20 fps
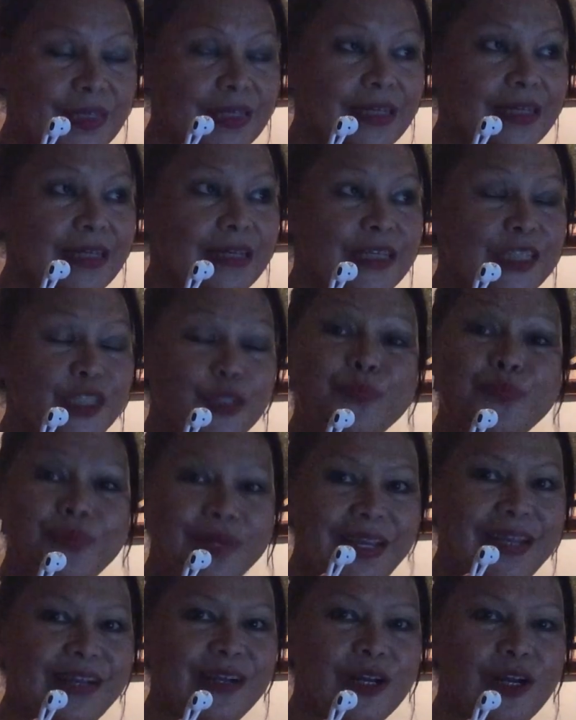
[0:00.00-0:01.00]
uh,
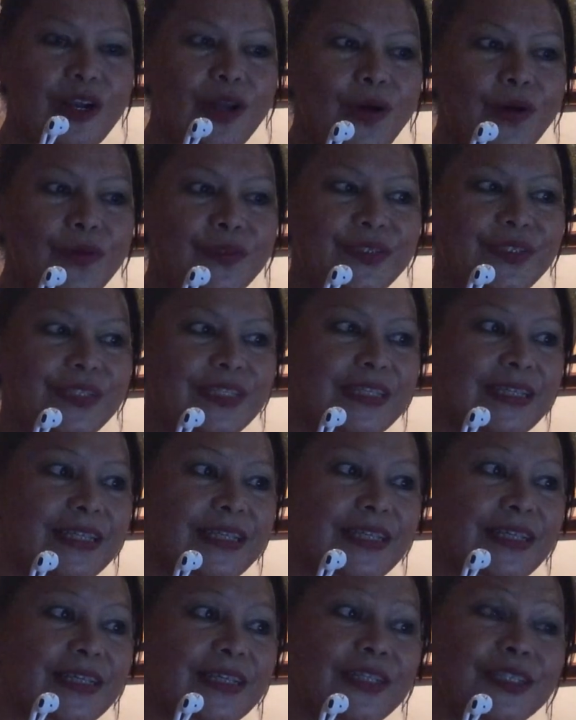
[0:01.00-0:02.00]
spring clothes
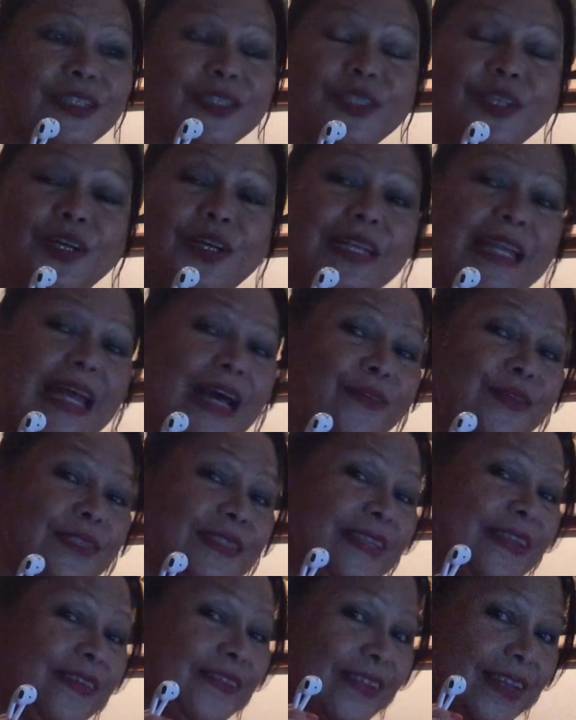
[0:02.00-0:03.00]
so that was
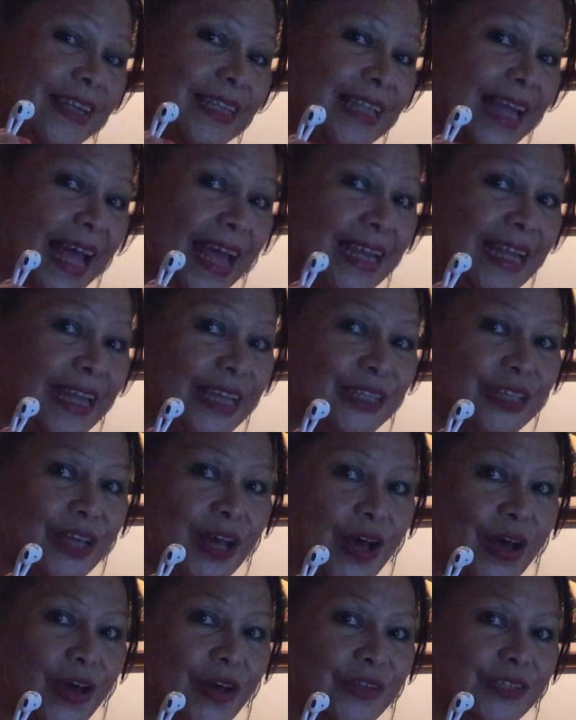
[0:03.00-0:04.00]
the third
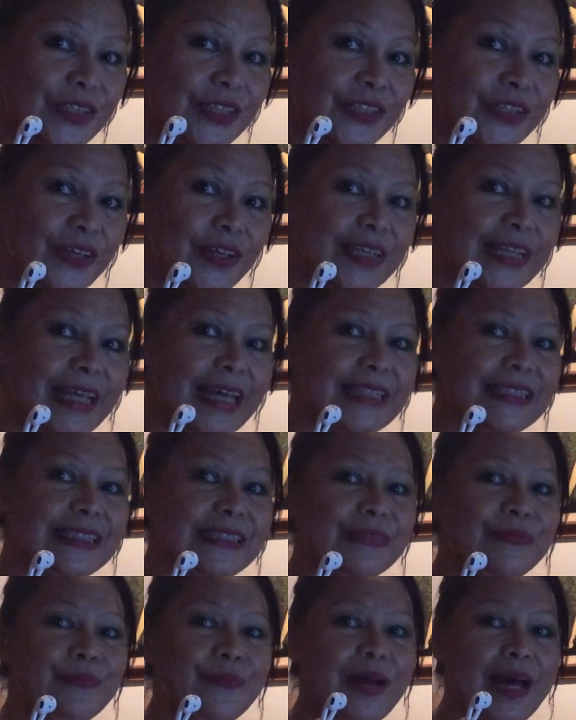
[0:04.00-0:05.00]
anecdote so
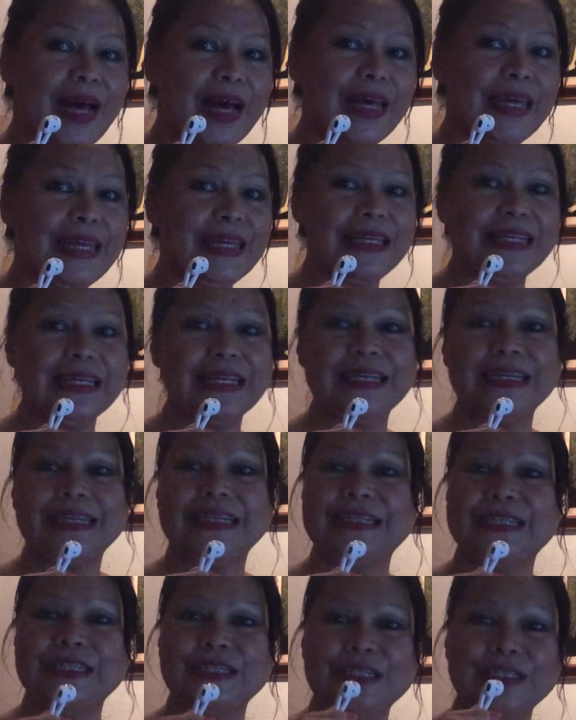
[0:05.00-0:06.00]
that's my
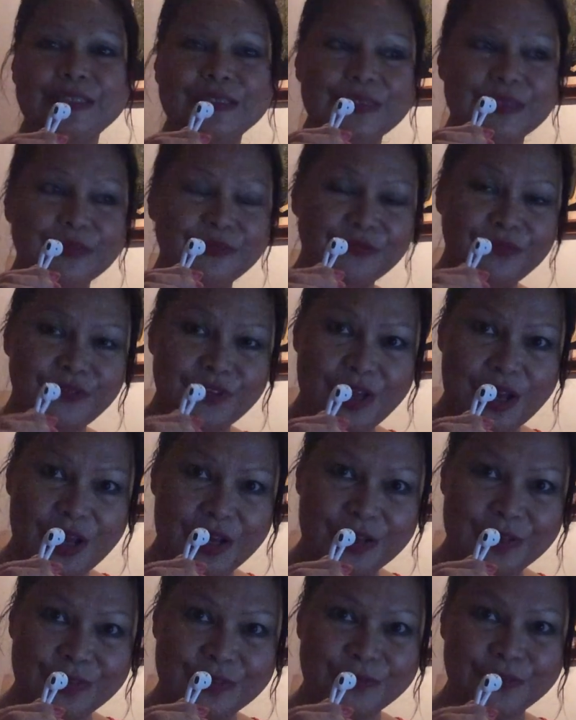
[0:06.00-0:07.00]

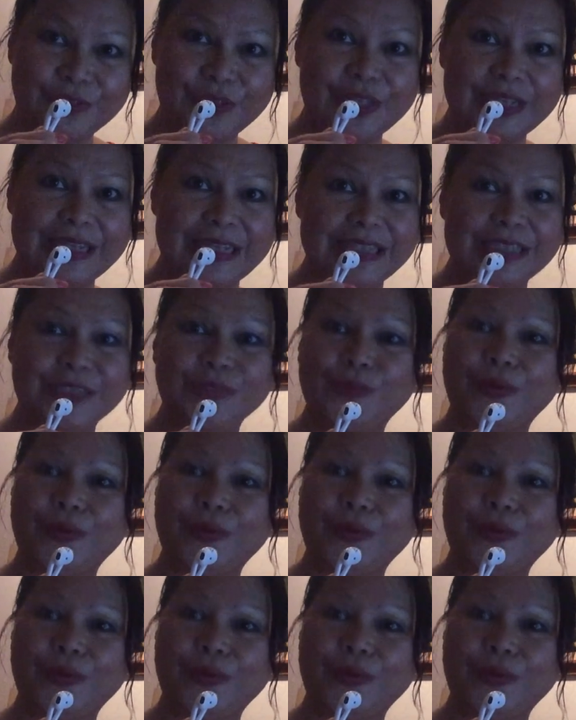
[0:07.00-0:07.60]
vlog for this